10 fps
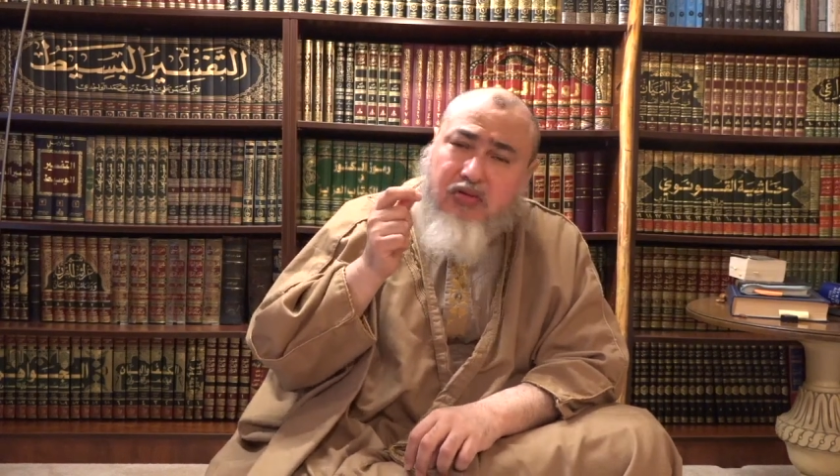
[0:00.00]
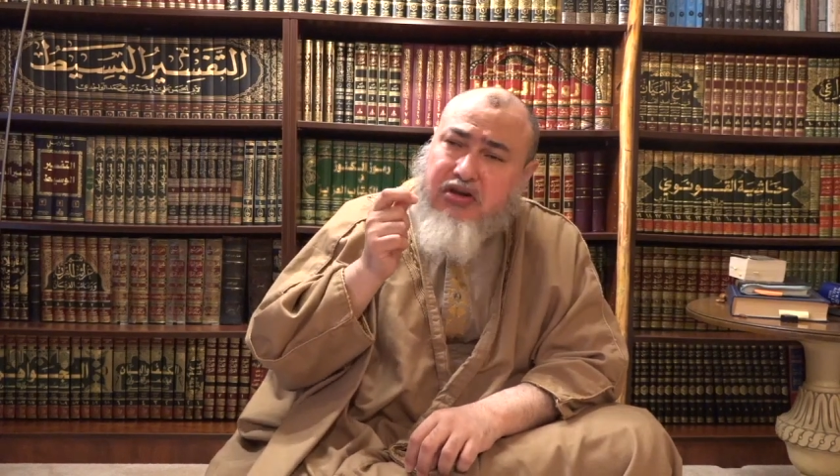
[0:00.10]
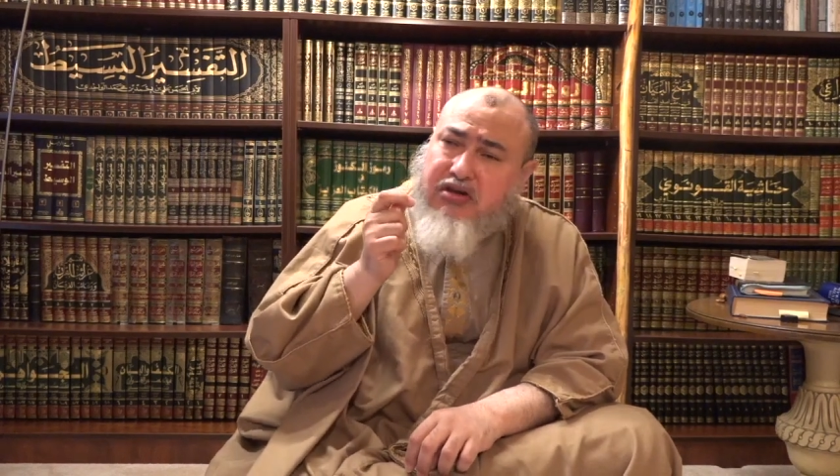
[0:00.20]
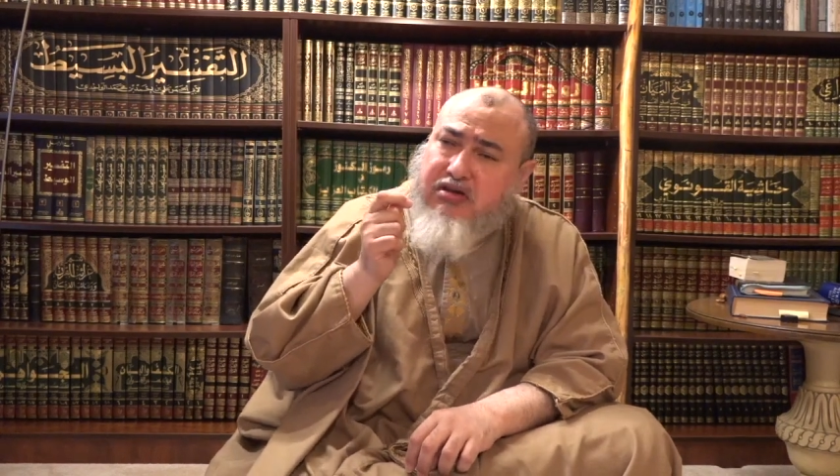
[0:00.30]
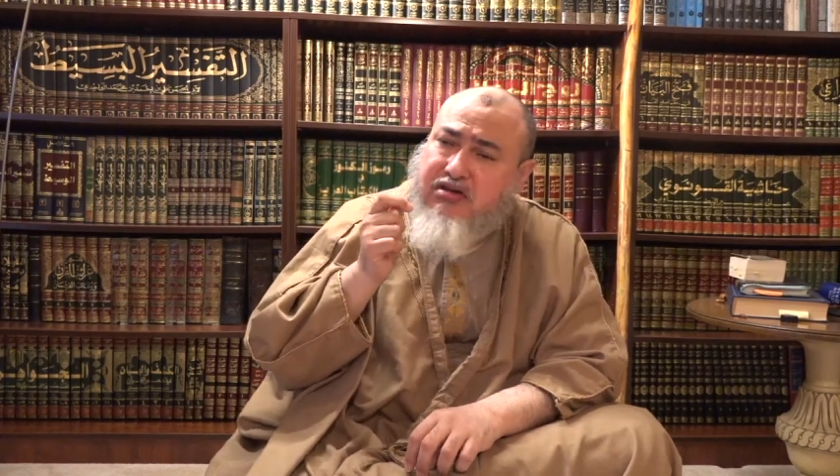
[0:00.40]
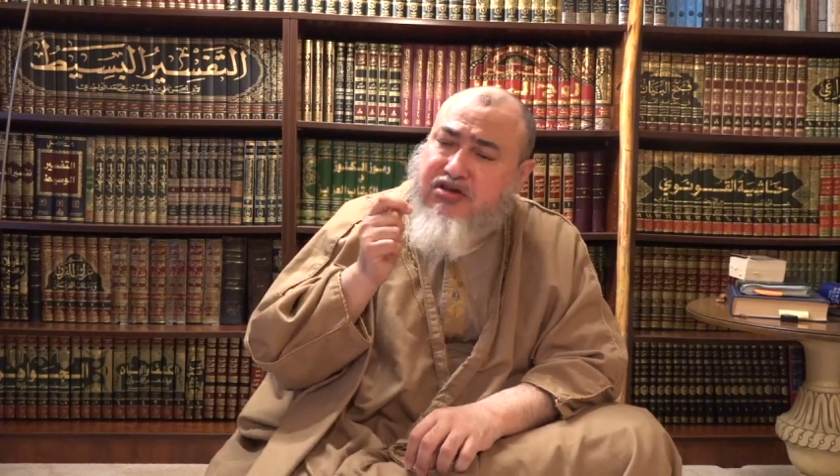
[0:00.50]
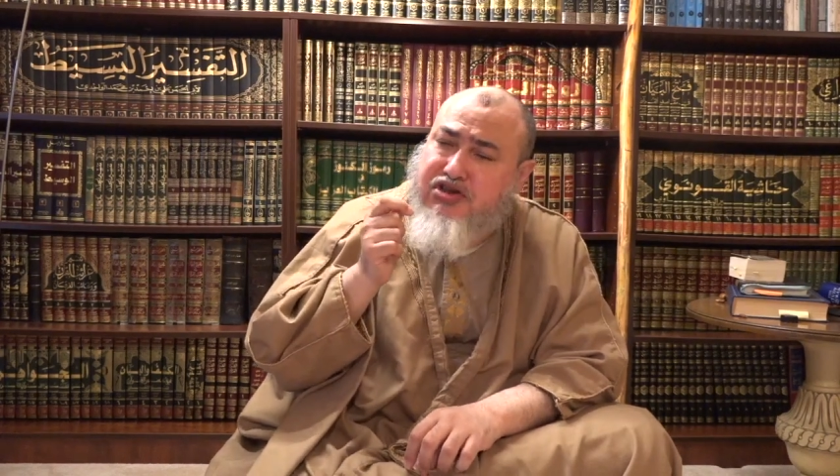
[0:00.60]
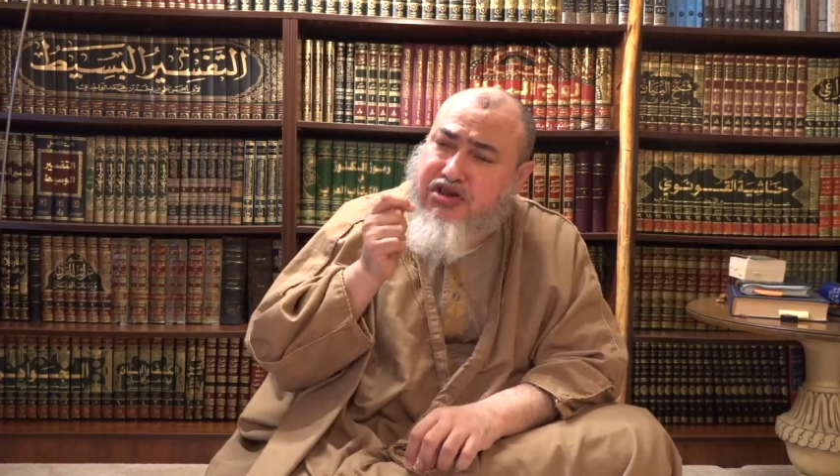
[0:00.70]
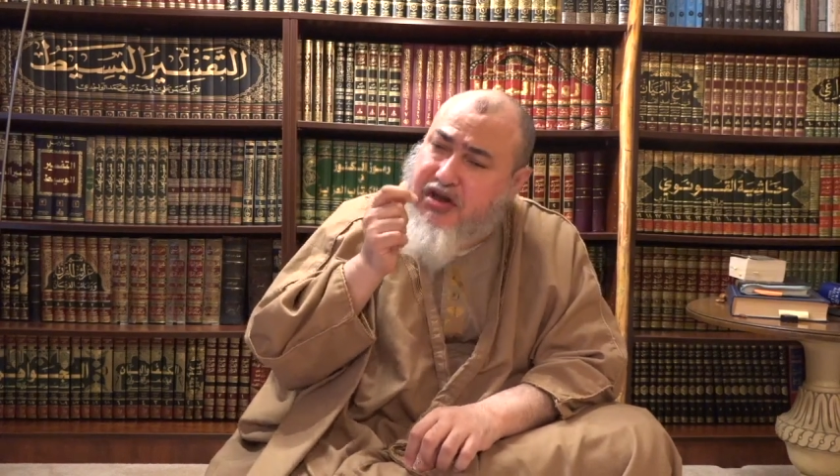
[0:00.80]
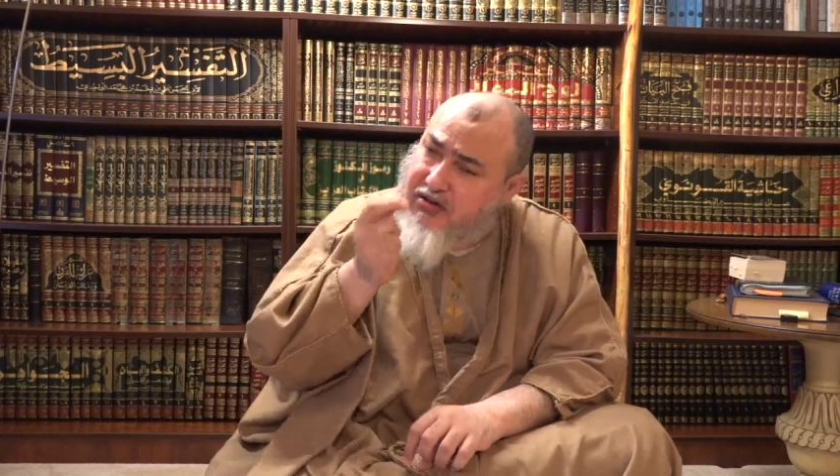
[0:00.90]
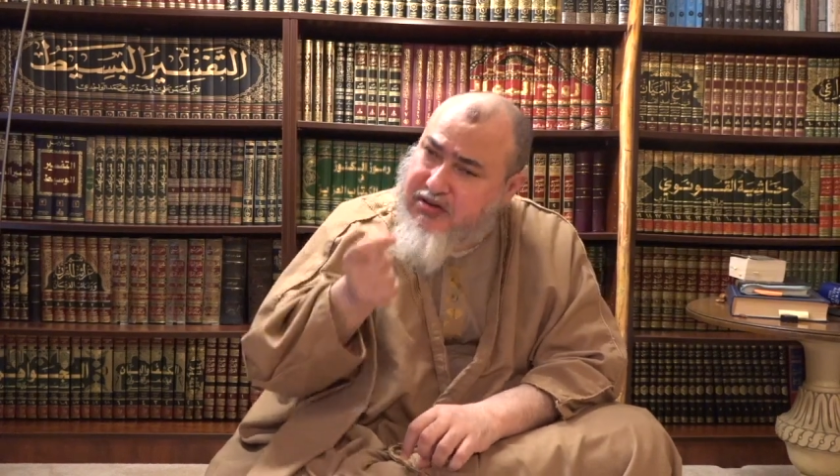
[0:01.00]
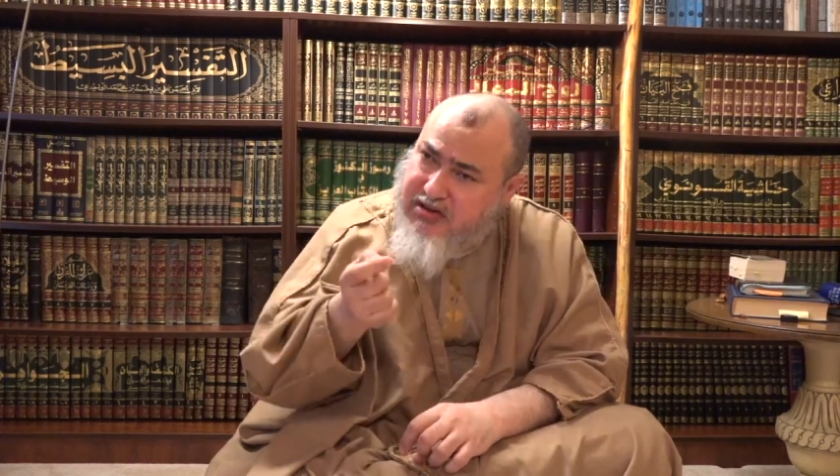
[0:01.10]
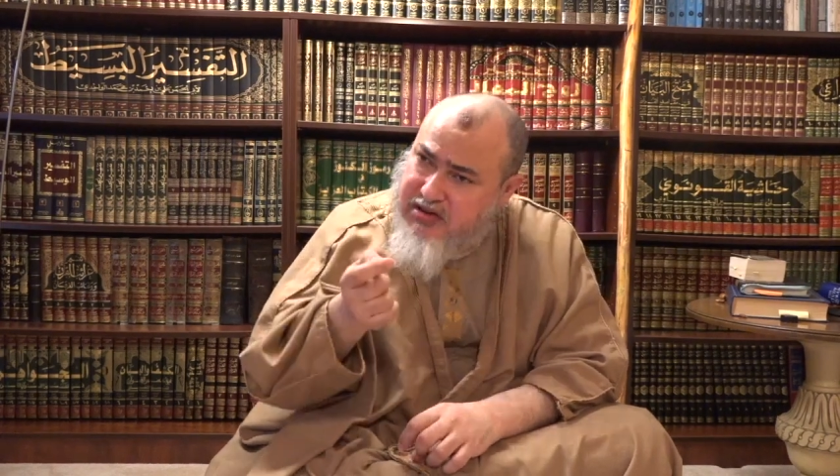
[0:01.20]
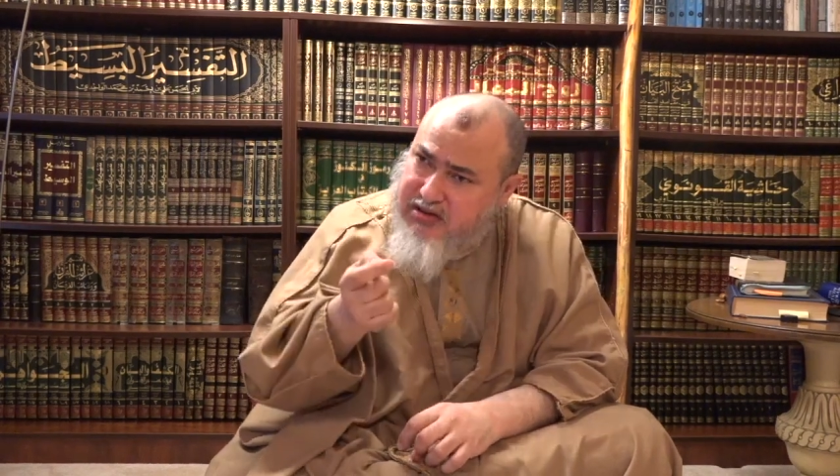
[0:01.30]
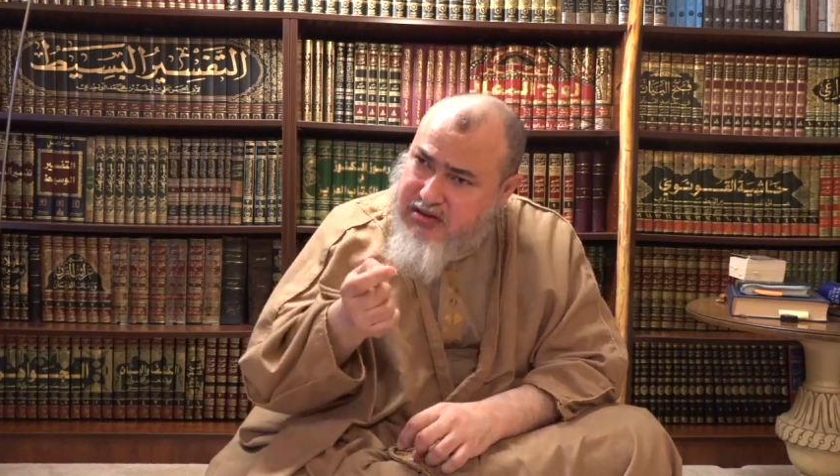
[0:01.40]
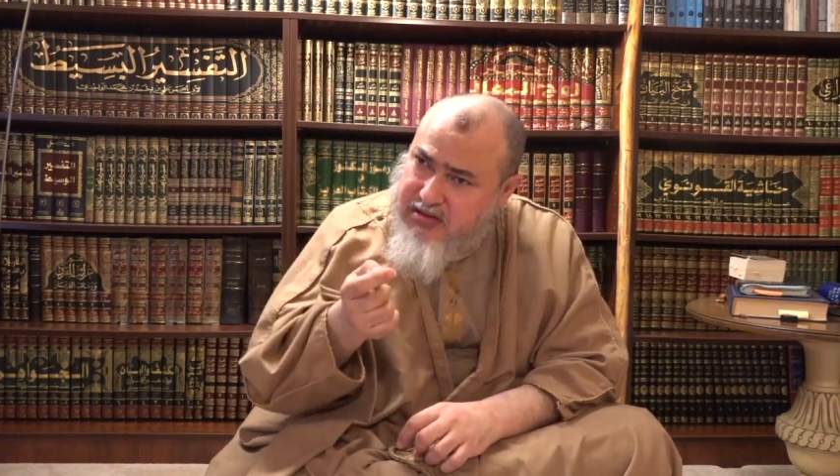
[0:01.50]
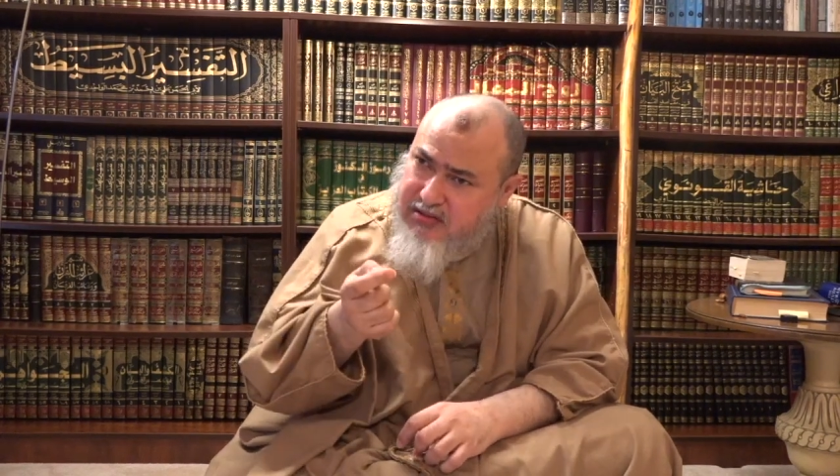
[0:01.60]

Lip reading: is generous.